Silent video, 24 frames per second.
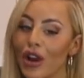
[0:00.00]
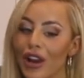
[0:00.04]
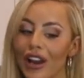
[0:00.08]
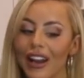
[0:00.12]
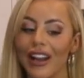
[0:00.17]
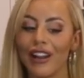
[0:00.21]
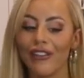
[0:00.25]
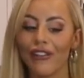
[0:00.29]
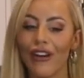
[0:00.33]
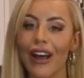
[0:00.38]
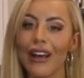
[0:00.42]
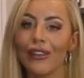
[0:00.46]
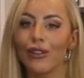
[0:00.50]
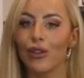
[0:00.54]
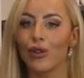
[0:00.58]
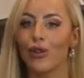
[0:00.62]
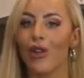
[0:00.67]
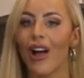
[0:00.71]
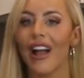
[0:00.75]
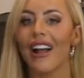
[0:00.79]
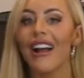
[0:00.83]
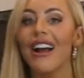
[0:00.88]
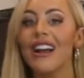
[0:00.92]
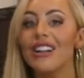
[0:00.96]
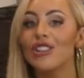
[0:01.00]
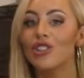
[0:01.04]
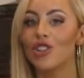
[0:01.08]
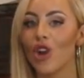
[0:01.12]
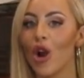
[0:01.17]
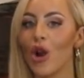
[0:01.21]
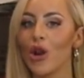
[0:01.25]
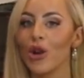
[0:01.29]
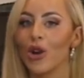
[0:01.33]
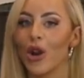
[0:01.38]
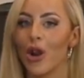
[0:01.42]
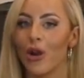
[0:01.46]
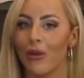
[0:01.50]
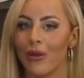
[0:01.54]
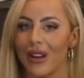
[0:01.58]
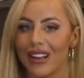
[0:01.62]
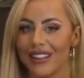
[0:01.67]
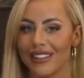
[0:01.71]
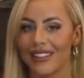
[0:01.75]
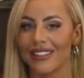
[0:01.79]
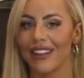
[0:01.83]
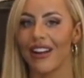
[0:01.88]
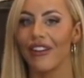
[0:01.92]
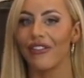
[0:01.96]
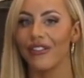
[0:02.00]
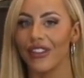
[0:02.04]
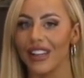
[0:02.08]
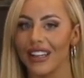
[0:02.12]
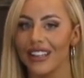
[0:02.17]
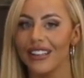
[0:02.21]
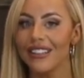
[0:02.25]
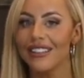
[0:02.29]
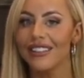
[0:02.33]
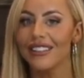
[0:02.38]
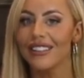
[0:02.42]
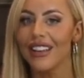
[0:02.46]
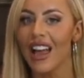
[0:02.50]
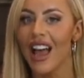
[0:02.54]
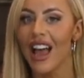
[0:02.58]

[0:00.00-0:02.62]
if I look like I don't know where stuff is,